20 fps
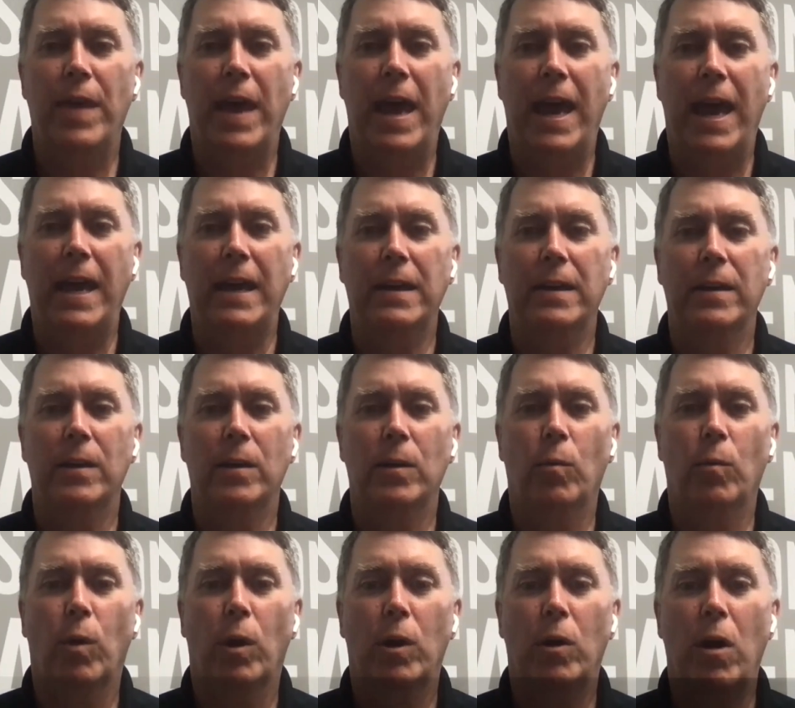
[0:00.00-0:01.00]
that
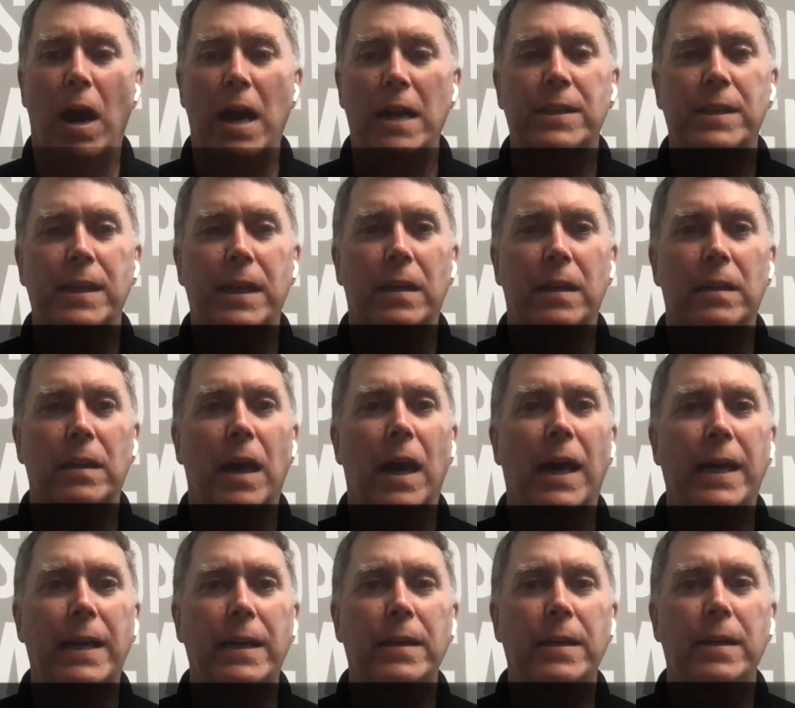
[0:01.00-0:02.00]
we're crossing a
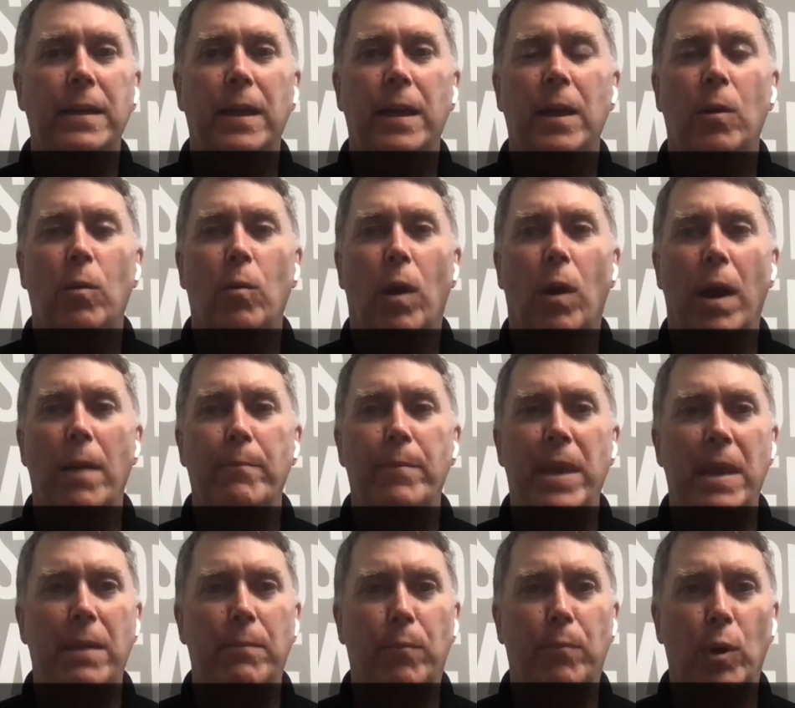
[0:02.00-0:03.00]
line where I'm
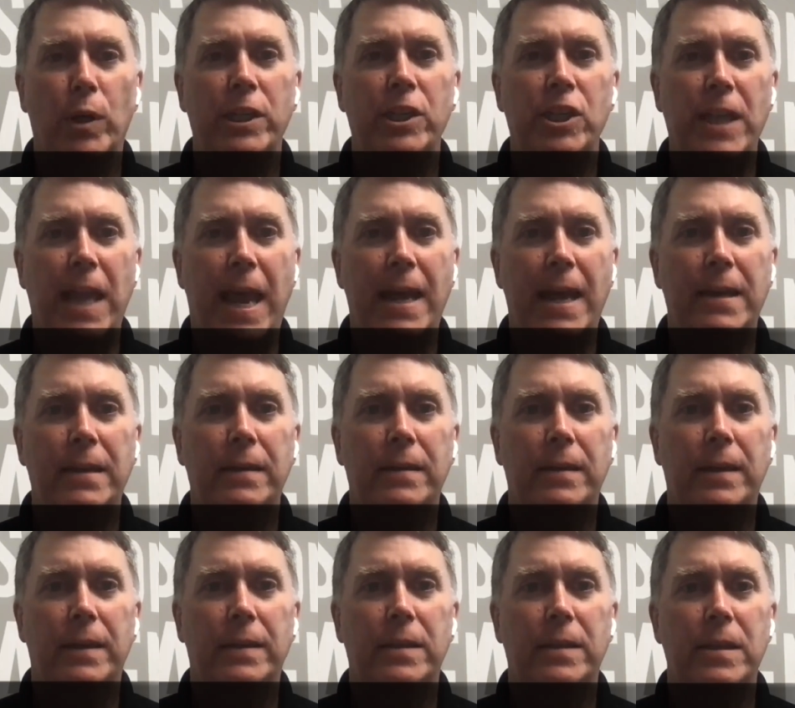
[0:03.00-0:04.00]
being preached at
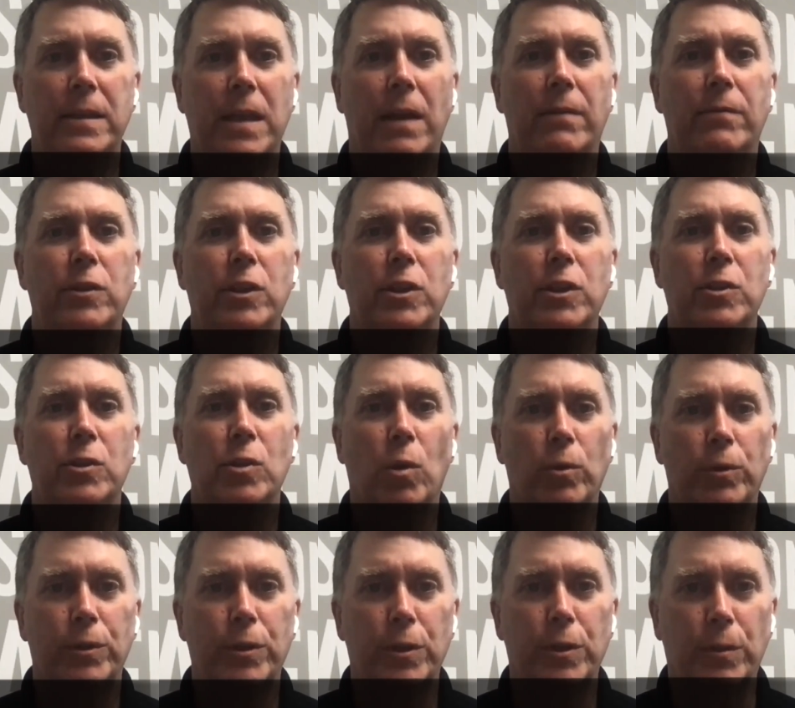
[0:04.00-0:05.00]
instead of just
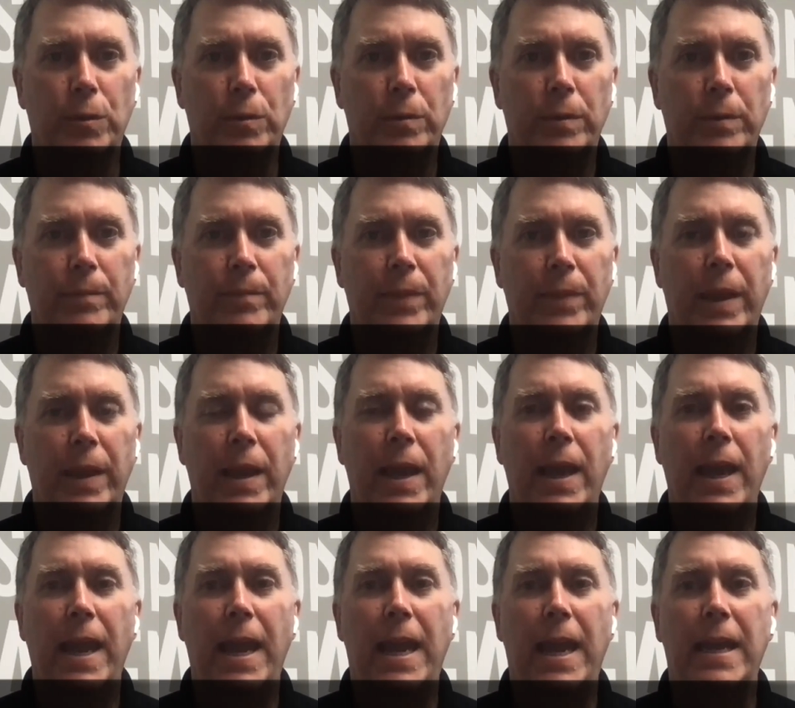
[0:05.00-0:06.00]
sold to.
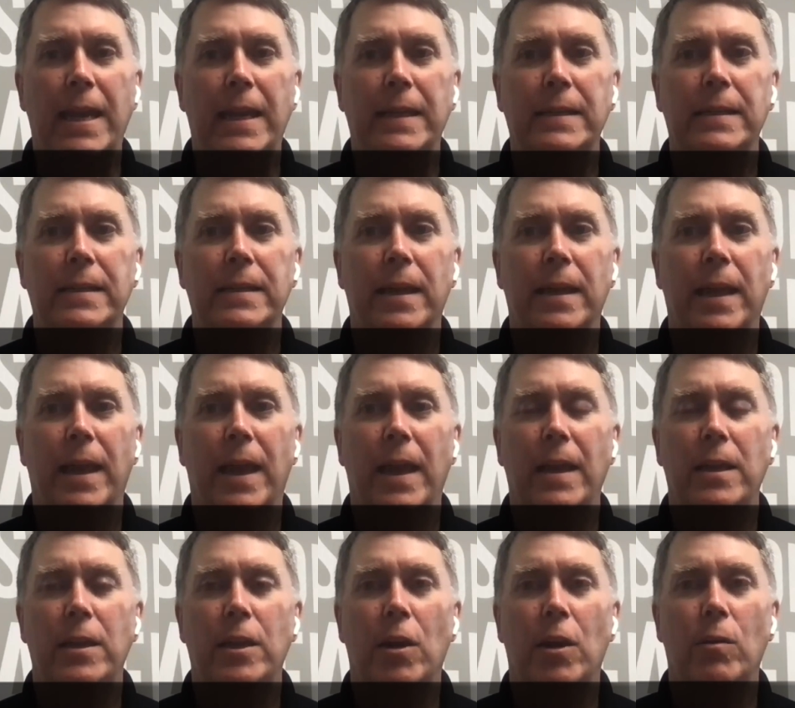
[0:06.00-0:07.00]
And,
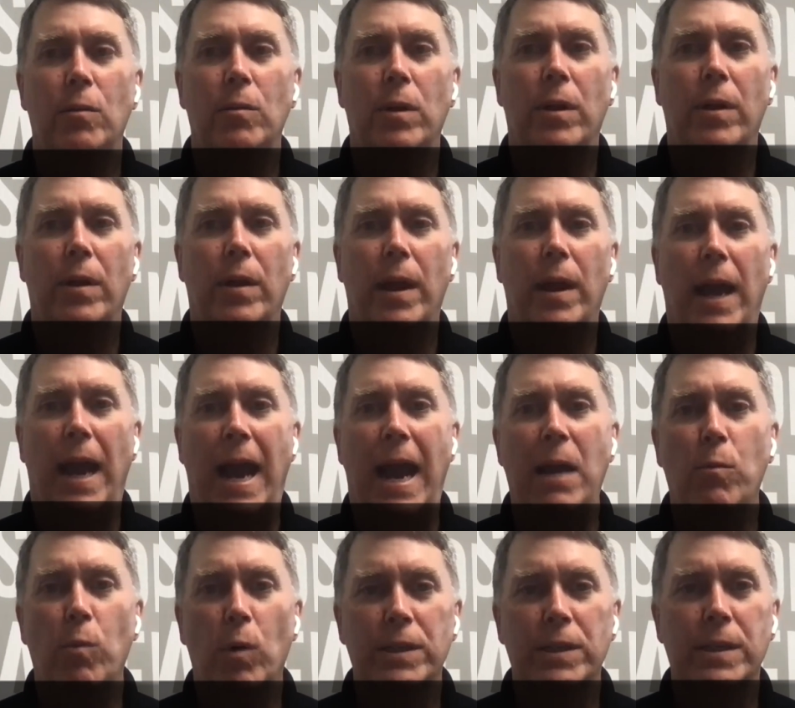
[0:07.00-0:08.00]

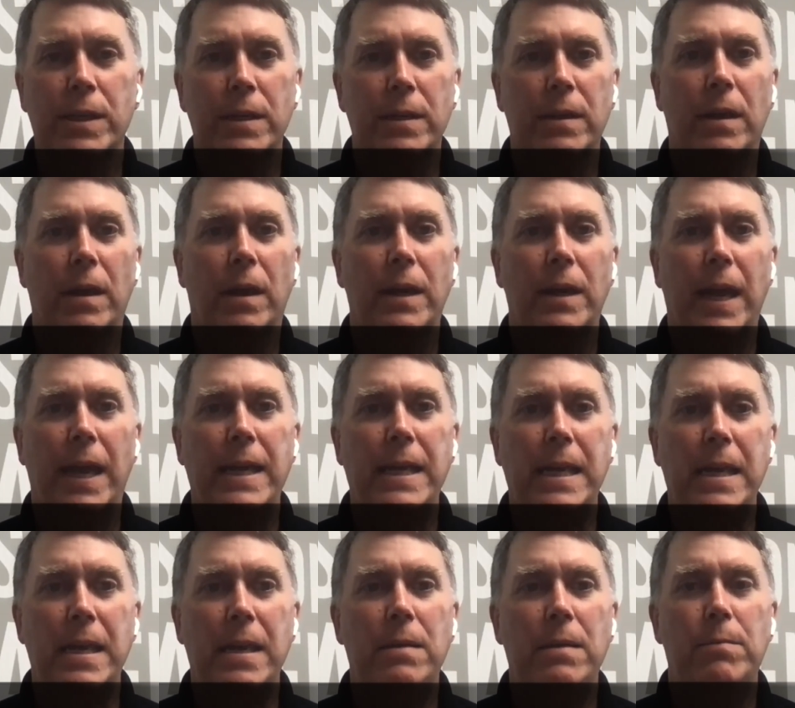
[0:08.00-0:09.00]
I wasn't a
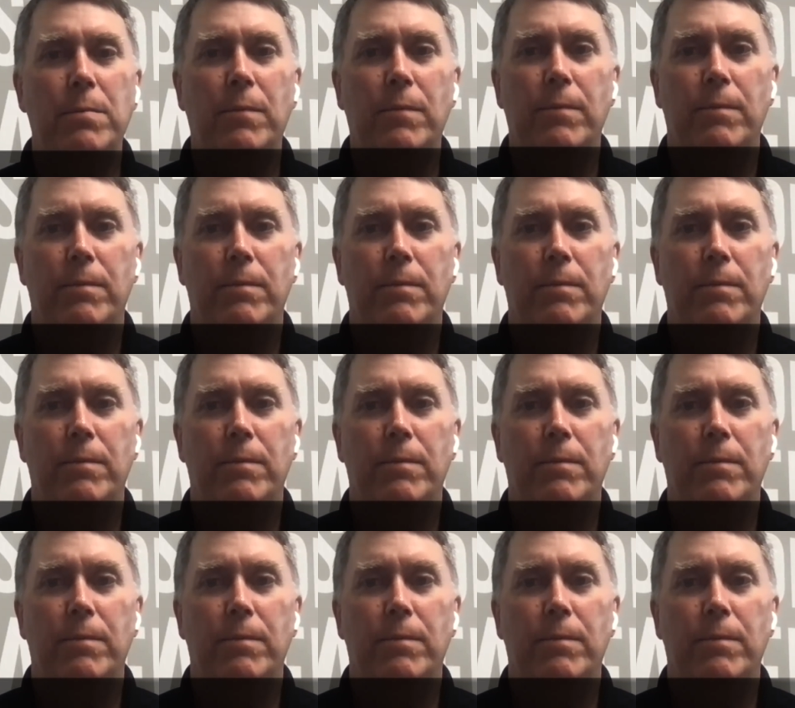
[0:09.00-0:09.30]
Nike